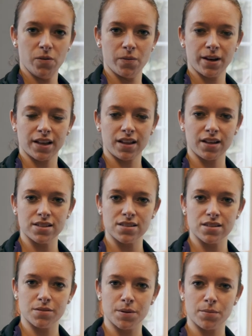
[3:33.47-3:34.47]
my
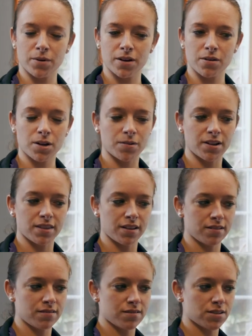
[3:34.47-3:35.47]
clients and the people I work with,
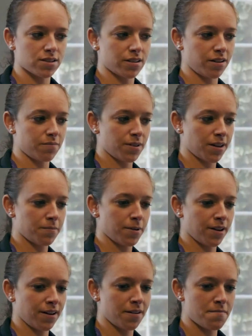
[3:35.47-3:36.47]
and just help make a
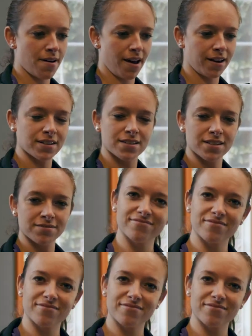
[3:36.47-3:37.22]
bigger impact,